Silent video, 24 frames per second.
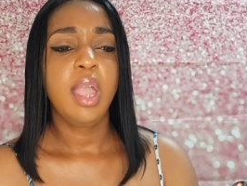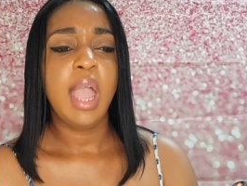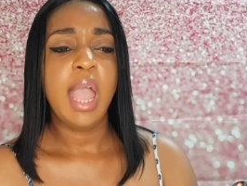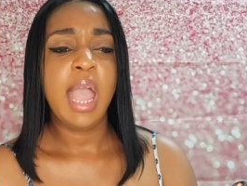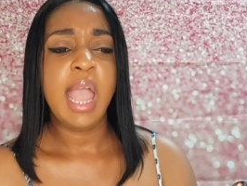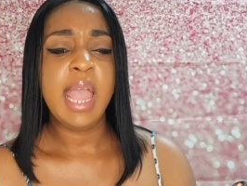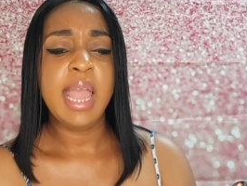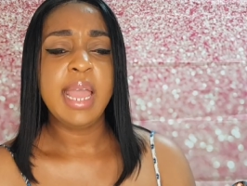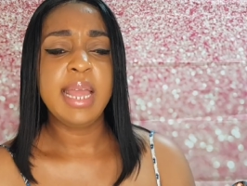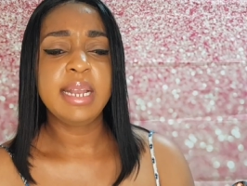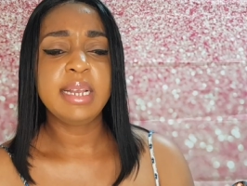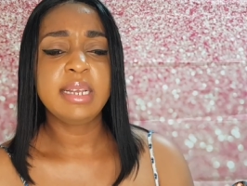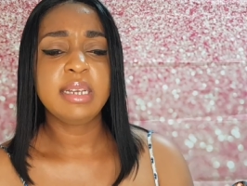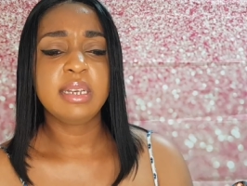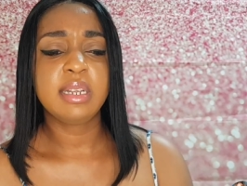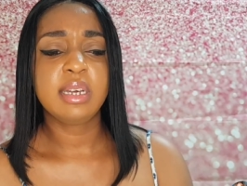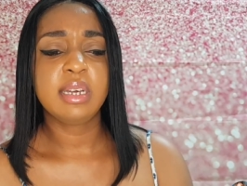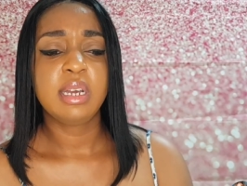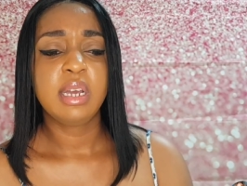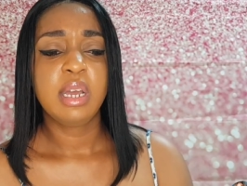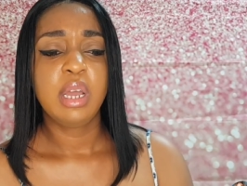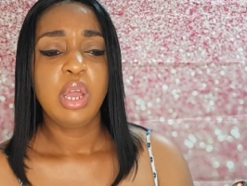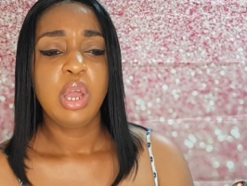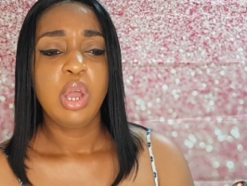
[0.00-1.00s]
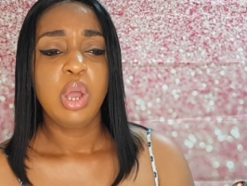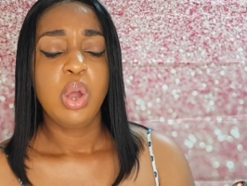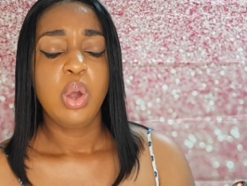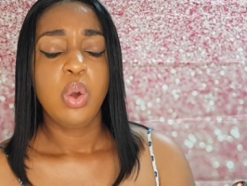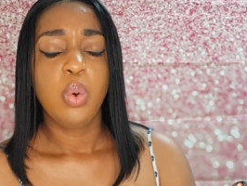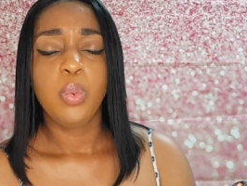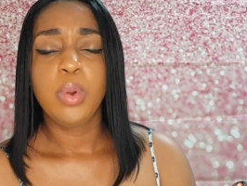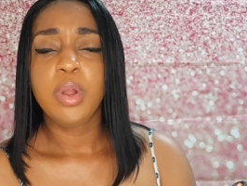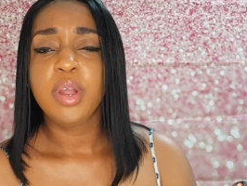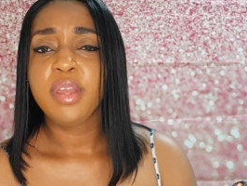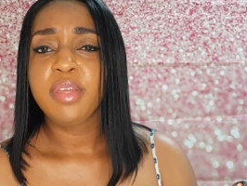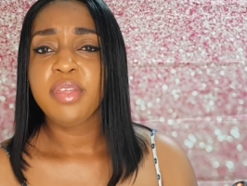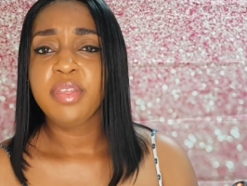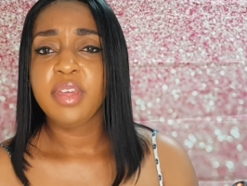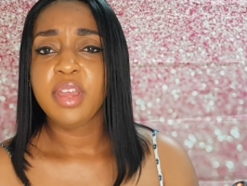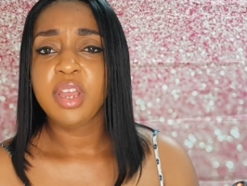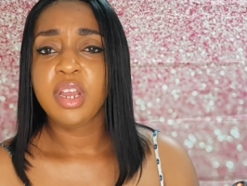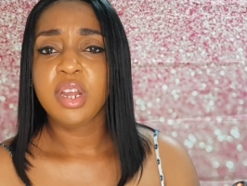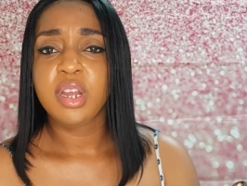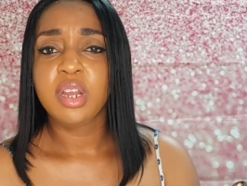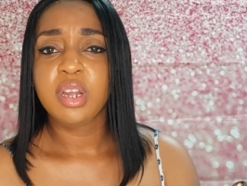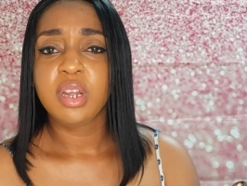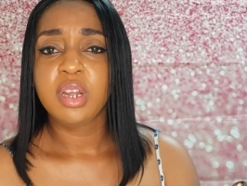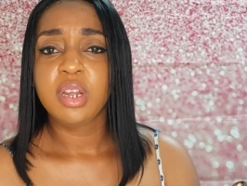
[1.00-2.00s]
And we're
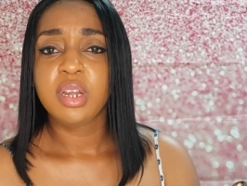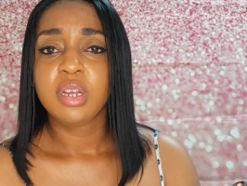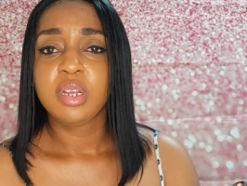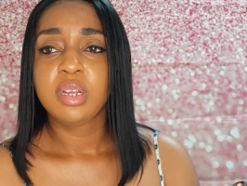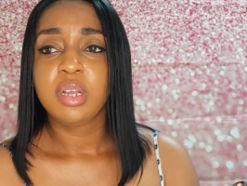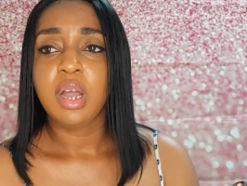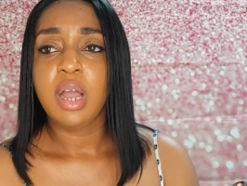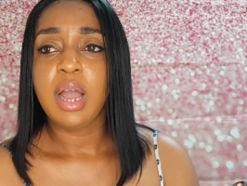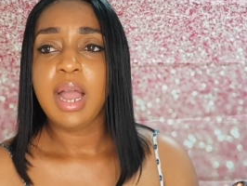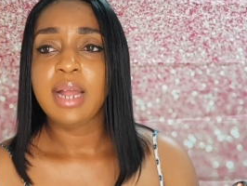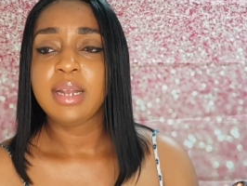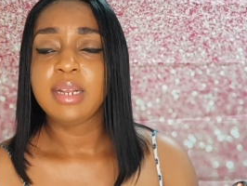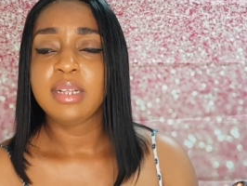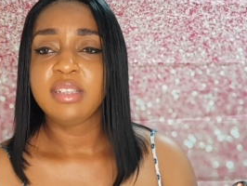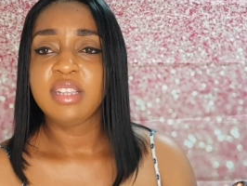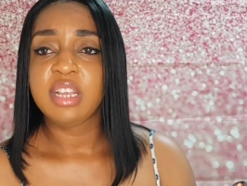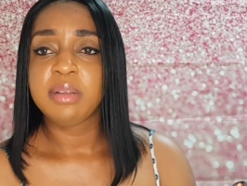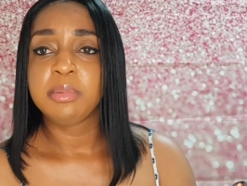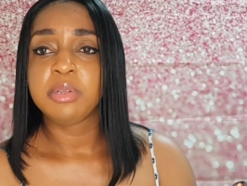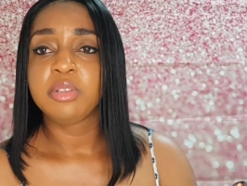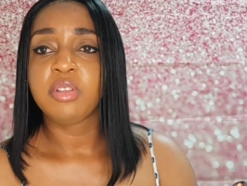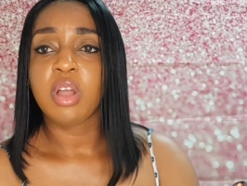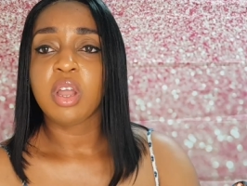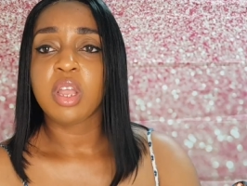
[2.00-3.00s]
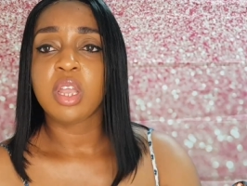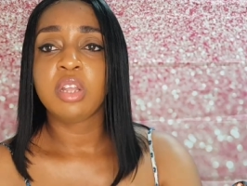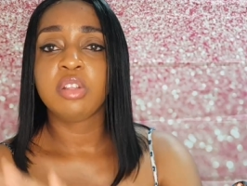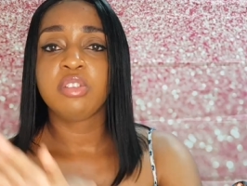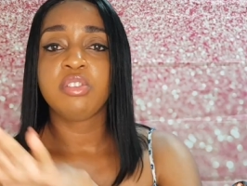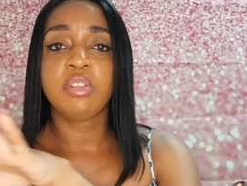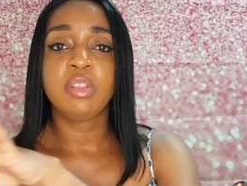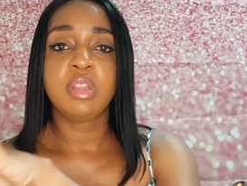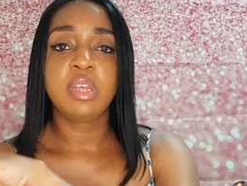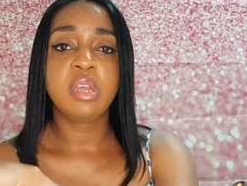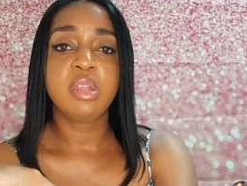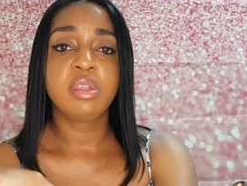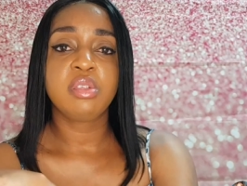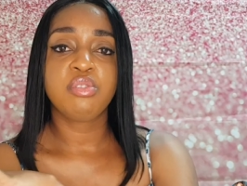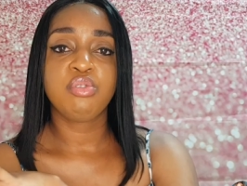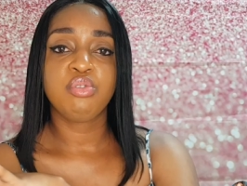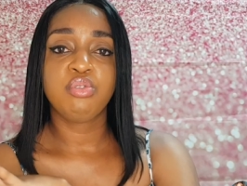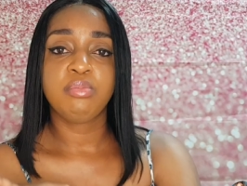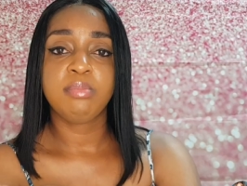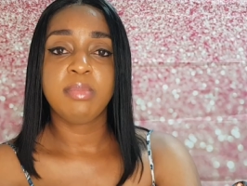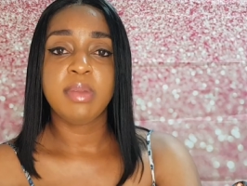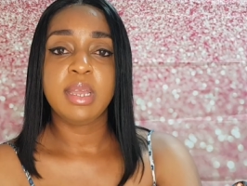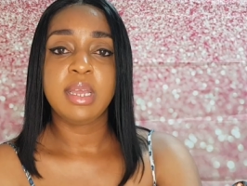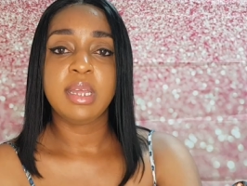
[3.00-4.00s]
there at the table talking to these
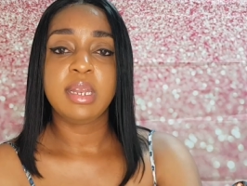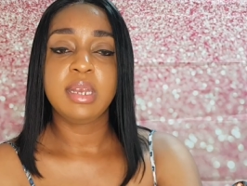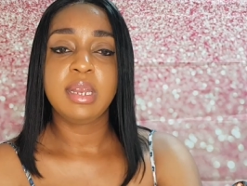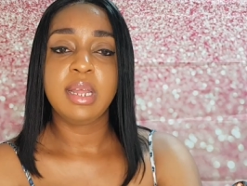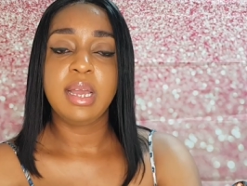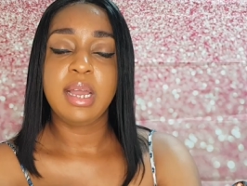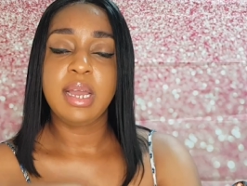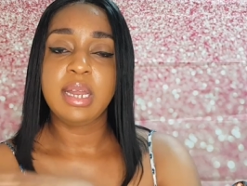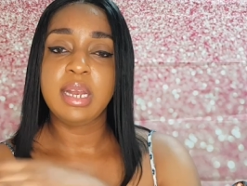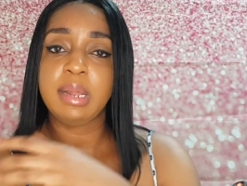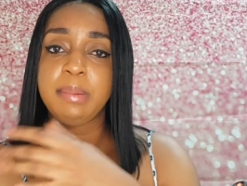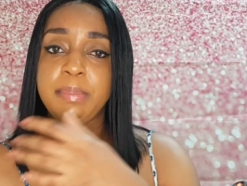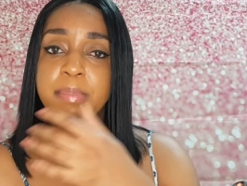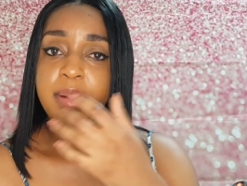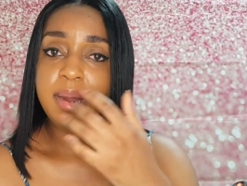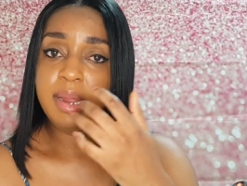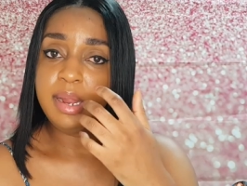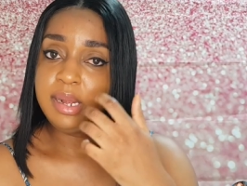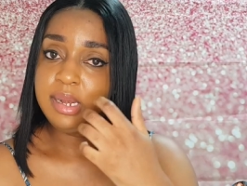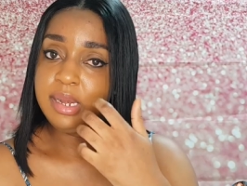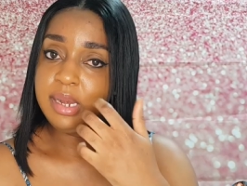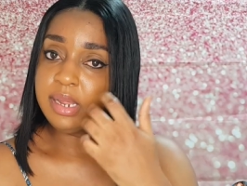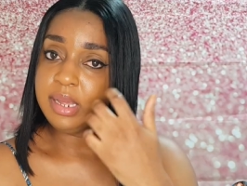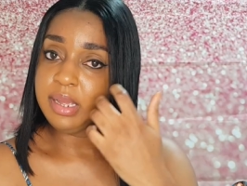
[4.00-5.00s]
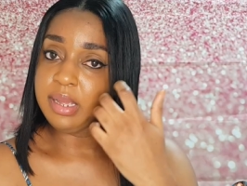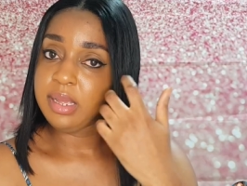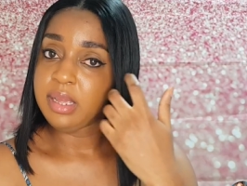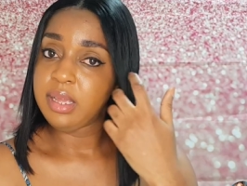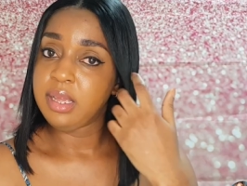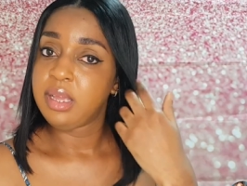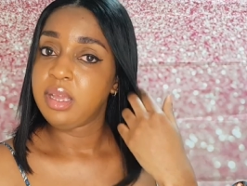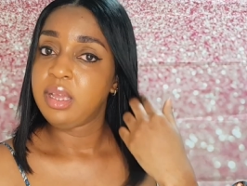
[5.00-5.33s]
two men, and apparently,